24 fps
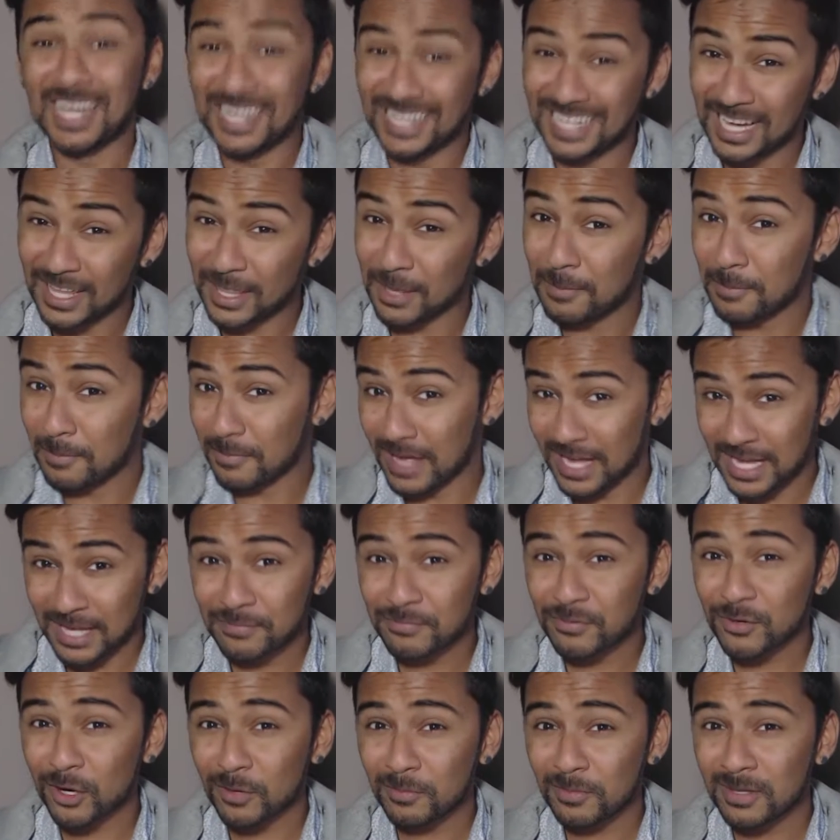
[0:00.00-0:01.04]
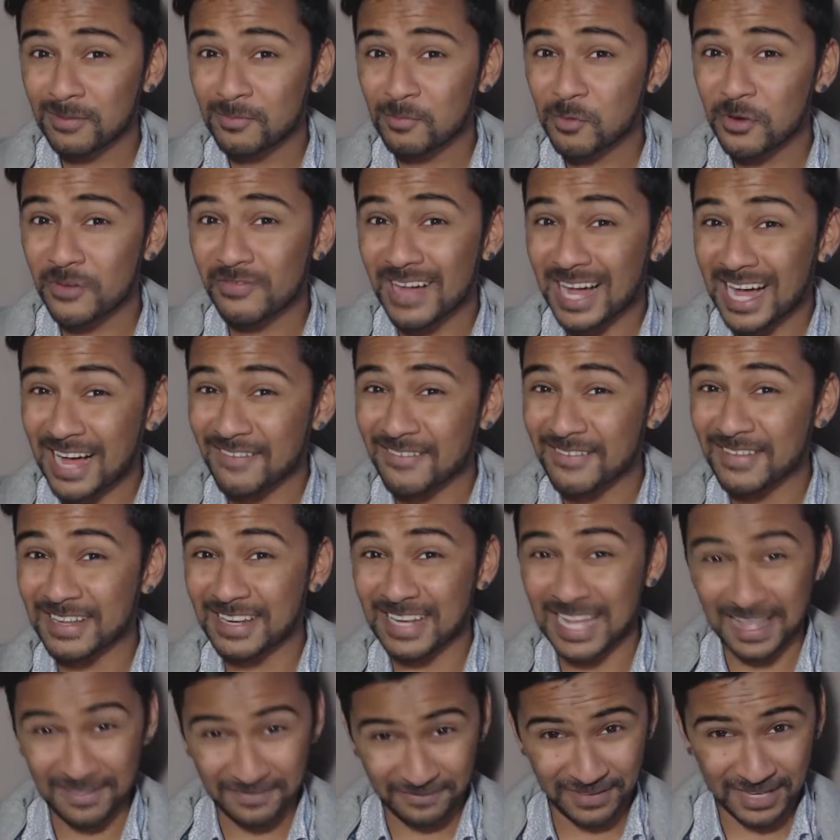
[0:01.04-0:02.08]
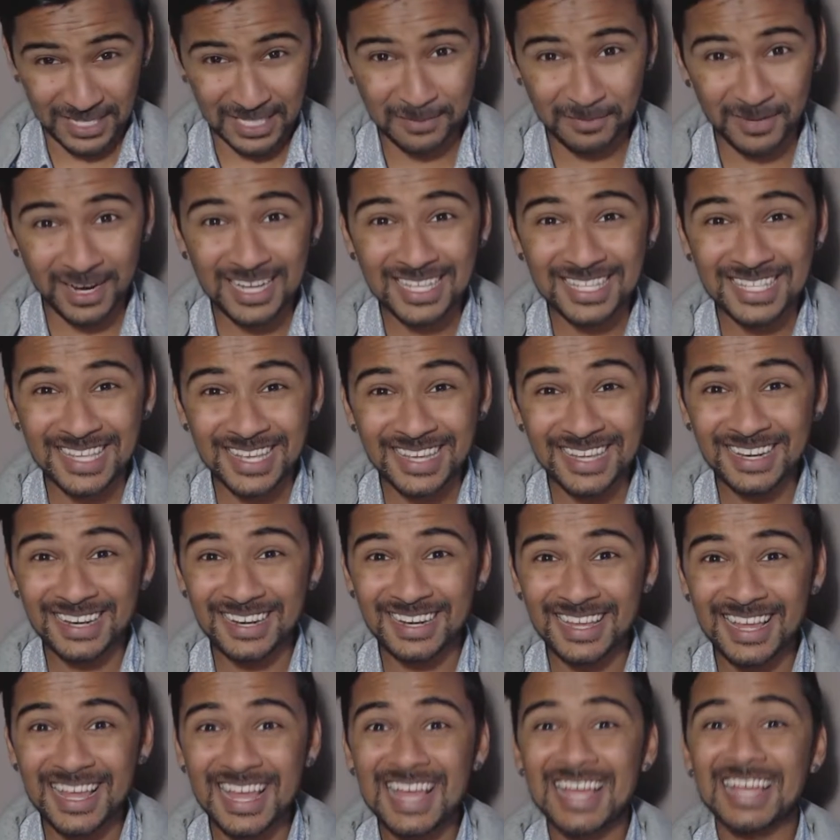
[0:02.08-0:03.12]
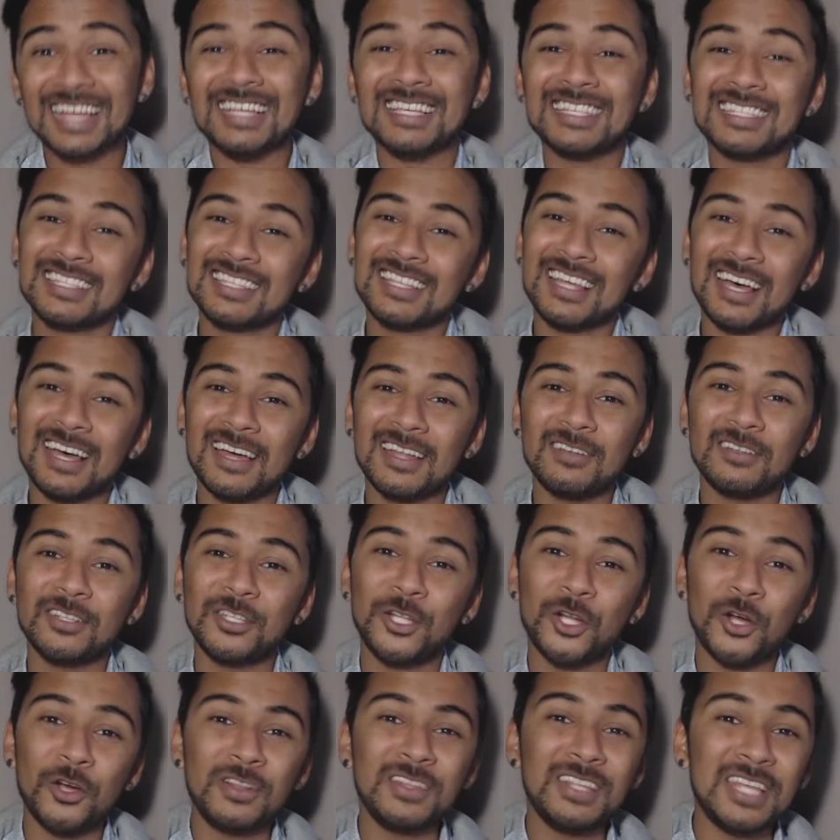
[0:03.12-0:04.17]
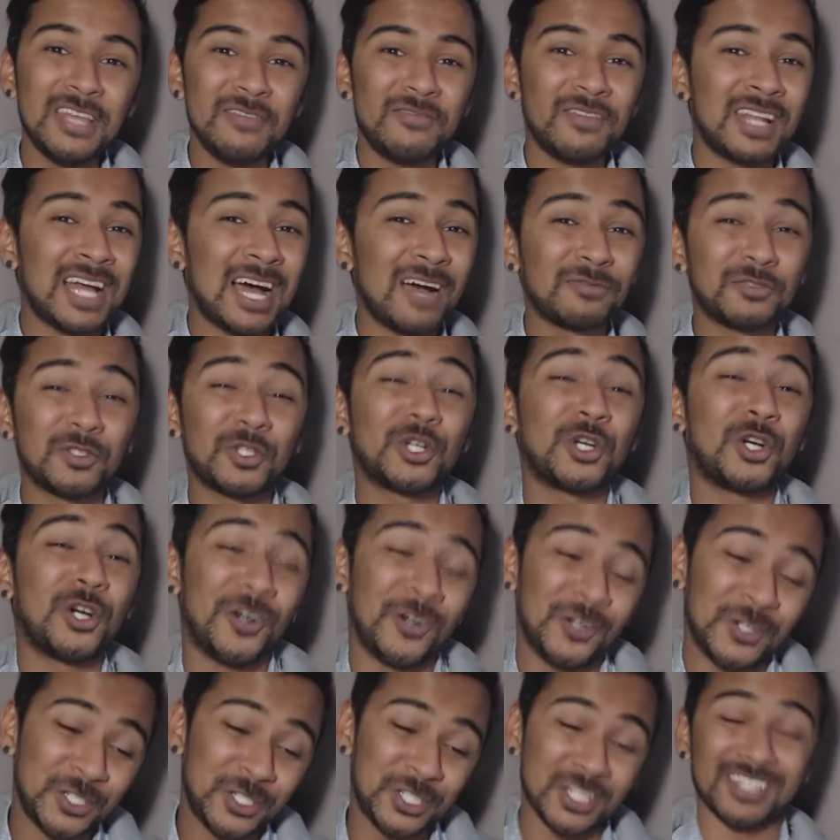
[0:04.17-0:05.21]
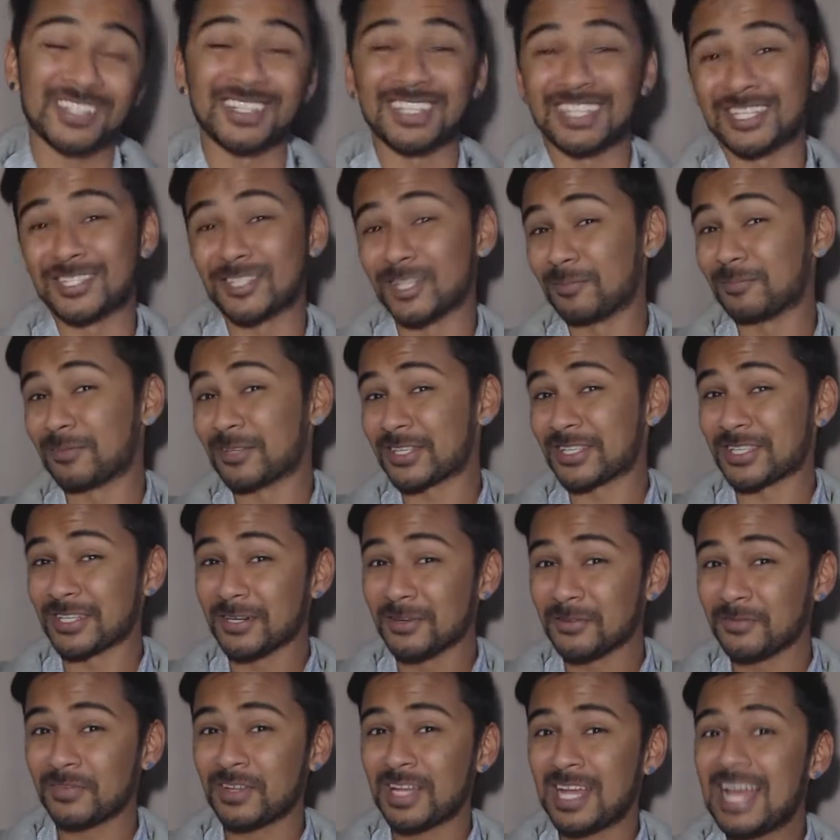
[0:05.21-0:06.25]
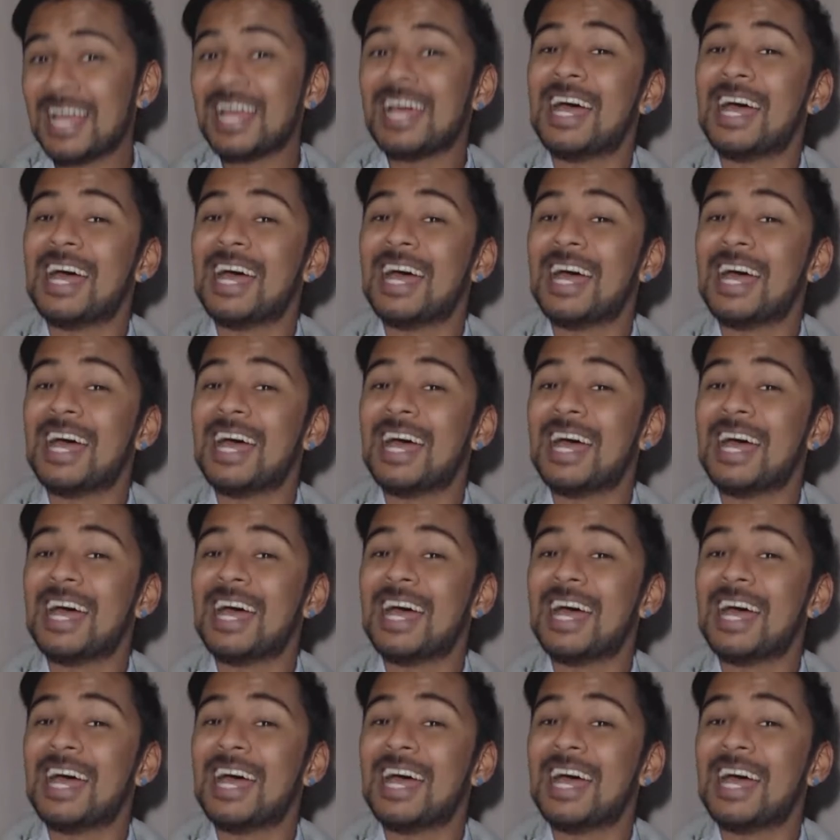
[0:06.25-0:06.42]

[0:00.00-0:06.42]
And now the main problem with having a fixed mindset is that you don't even have to consciously stop yourself.